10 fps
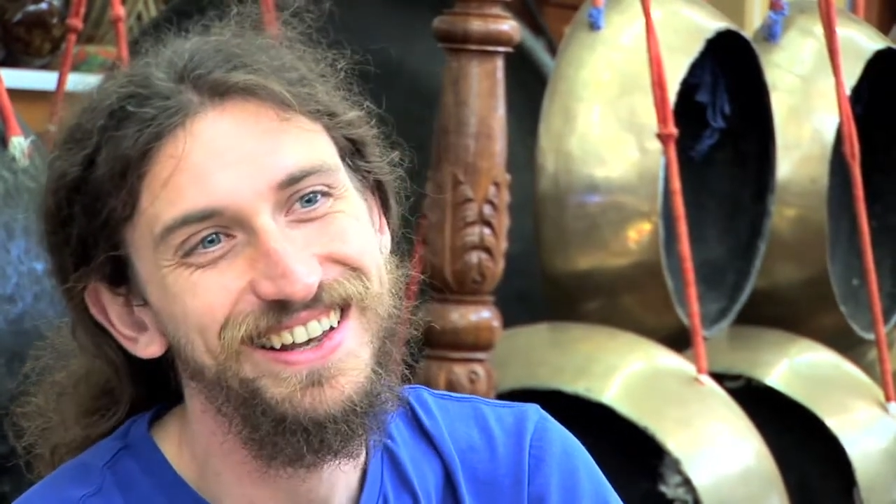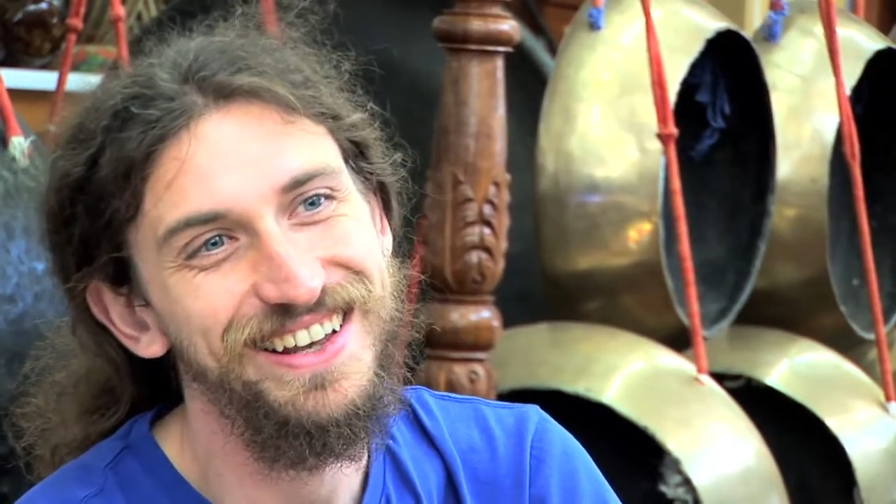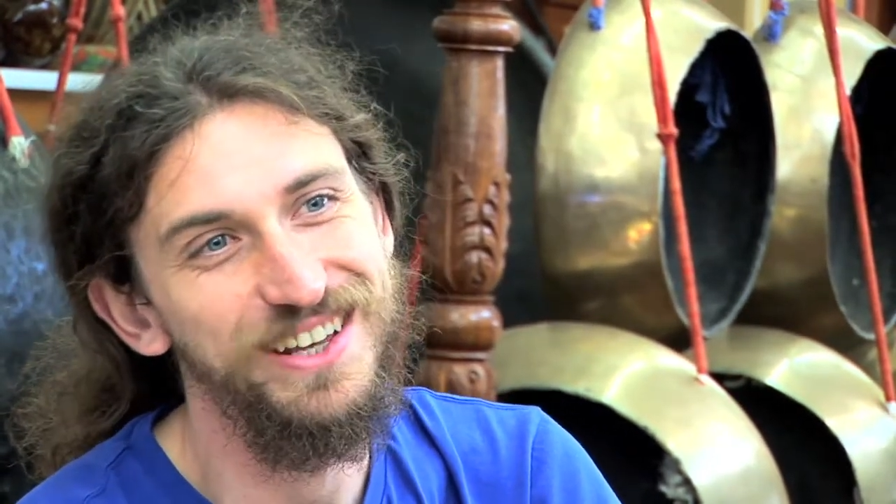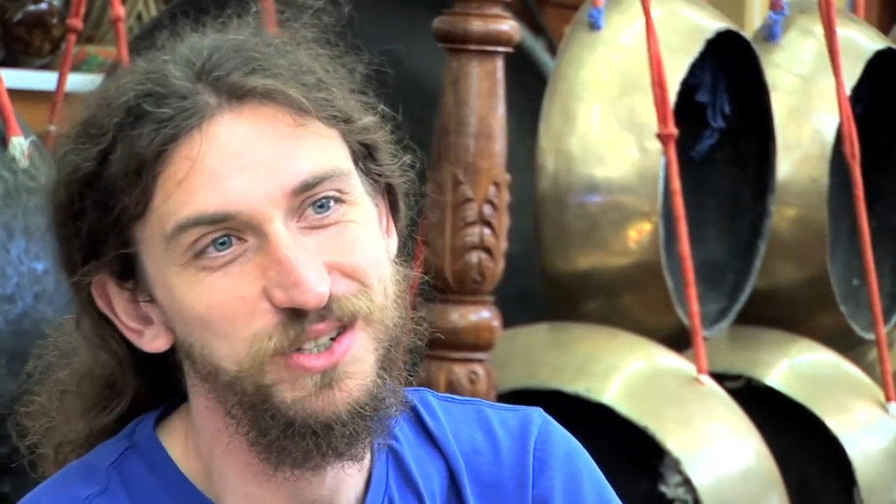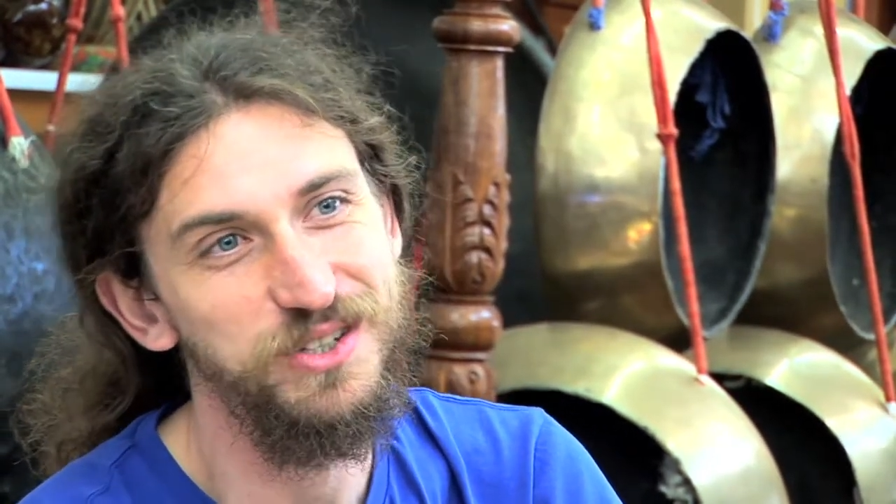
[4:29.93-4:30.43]

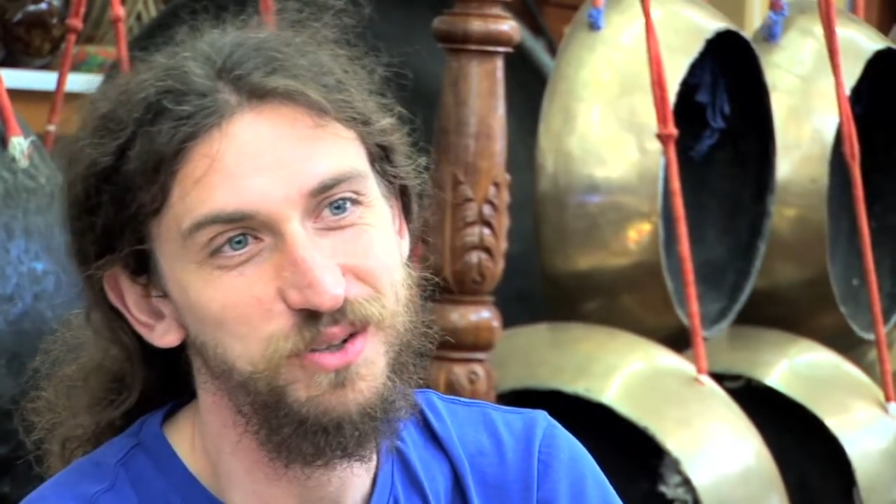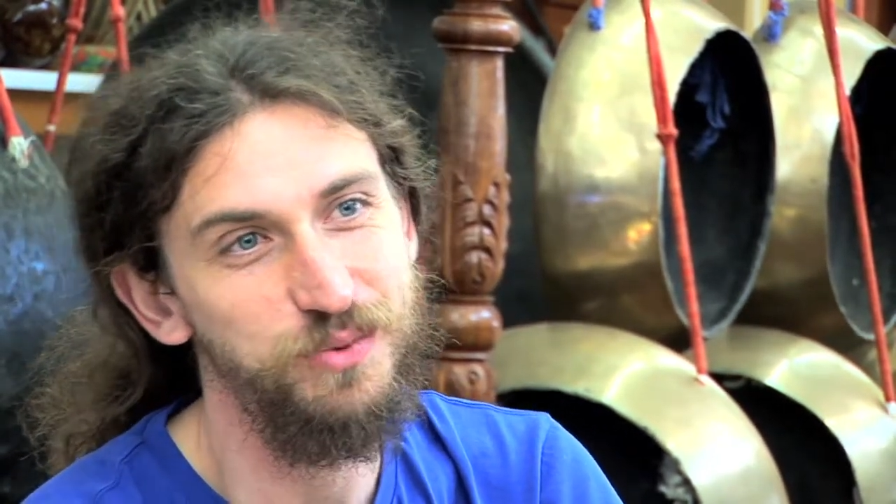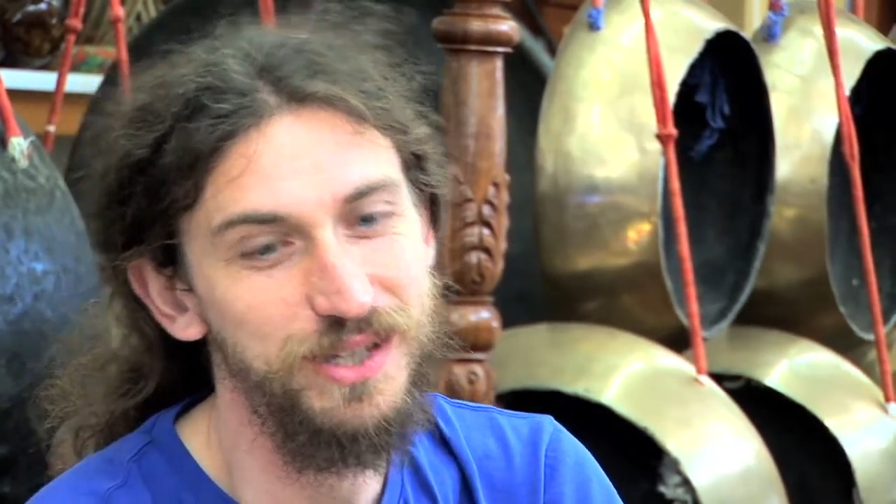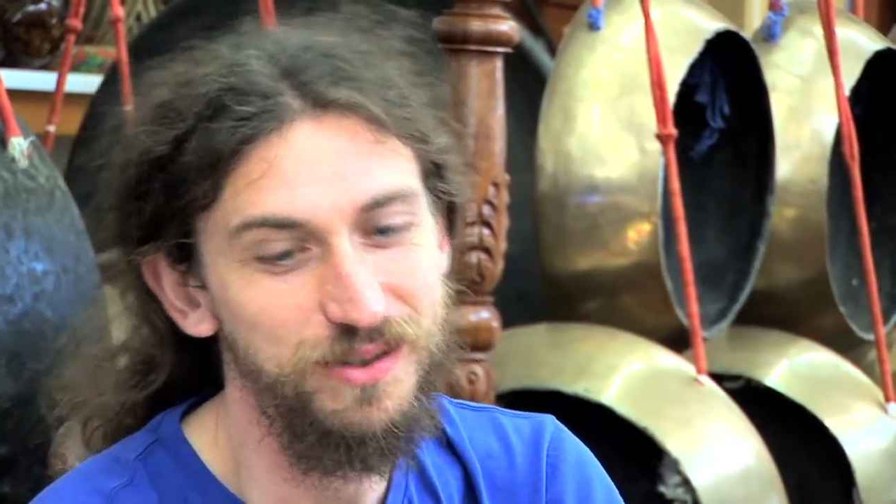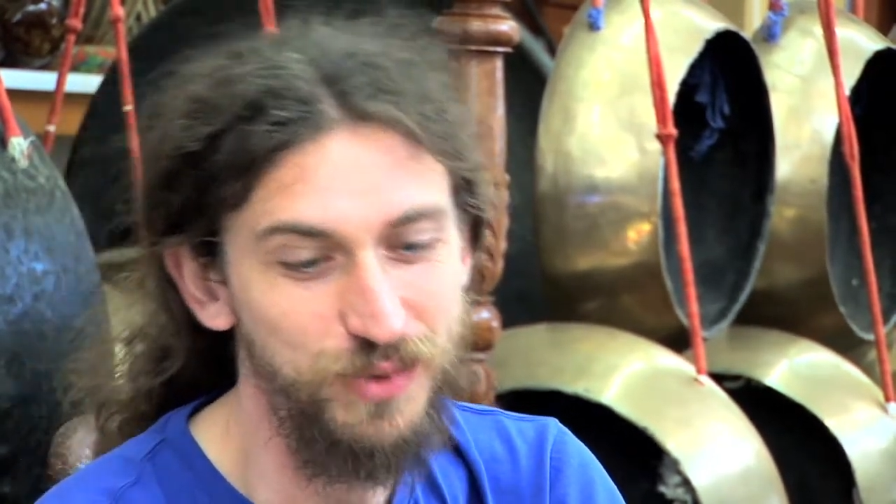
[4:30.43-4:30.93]
and so
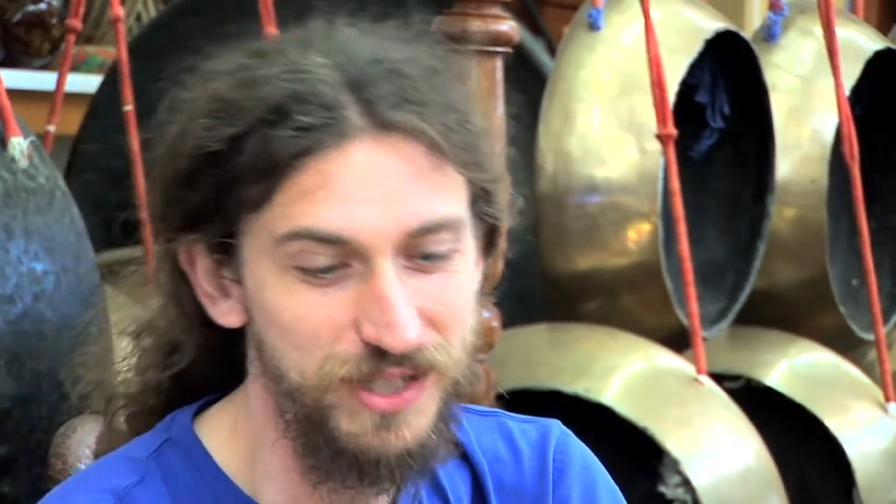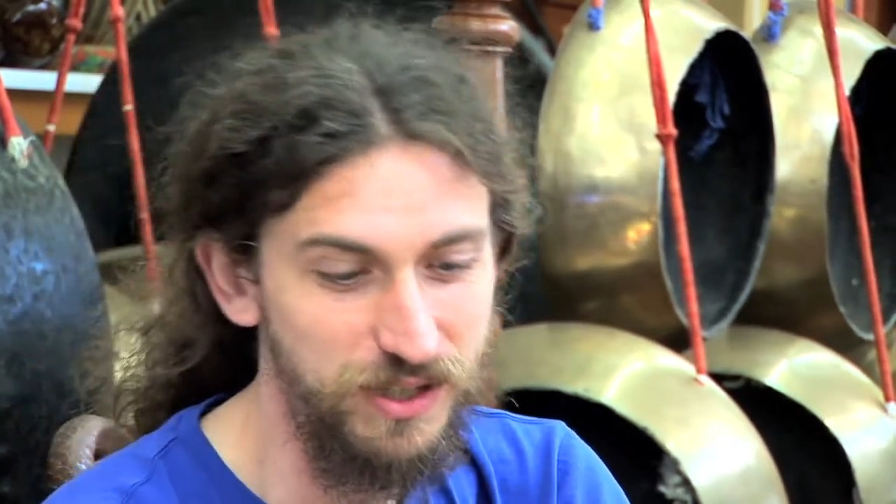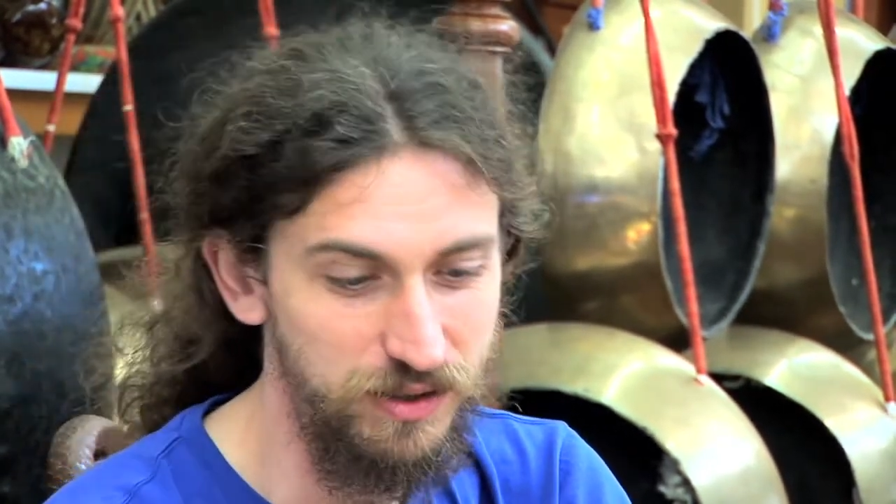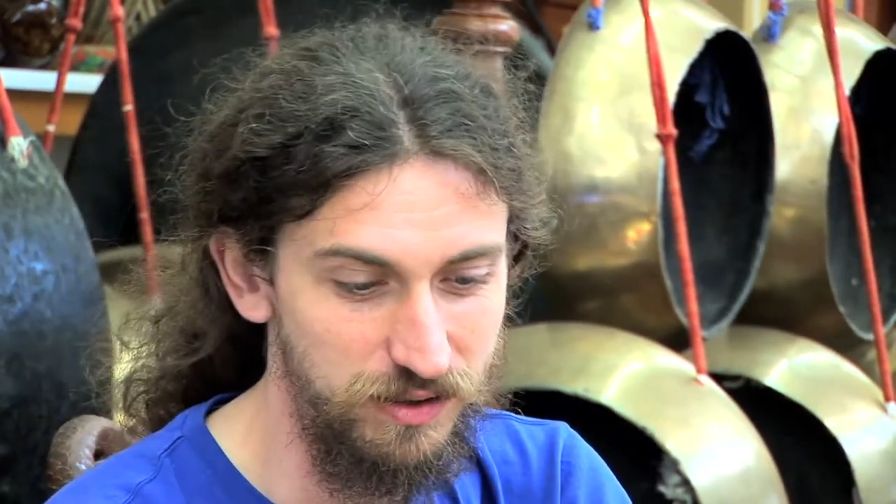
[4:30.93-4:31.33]
we did